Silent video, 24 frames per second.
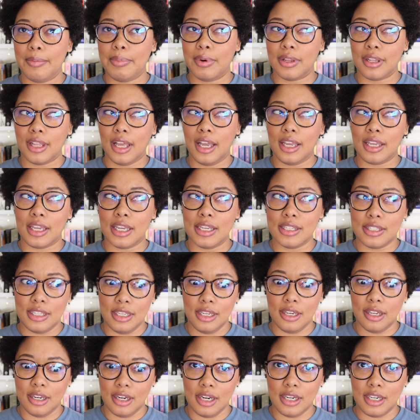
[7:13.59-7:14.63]
But, like, is he
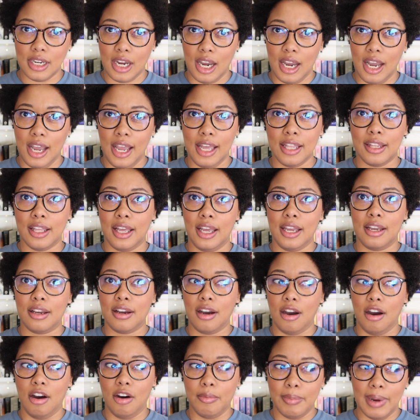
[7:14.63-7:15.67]
going to die? Like,
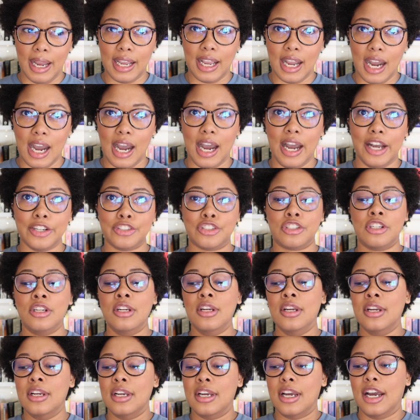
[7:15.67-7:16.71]
oh my gosh.
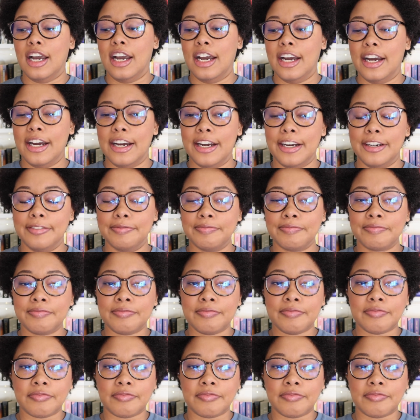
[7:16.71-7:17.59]
And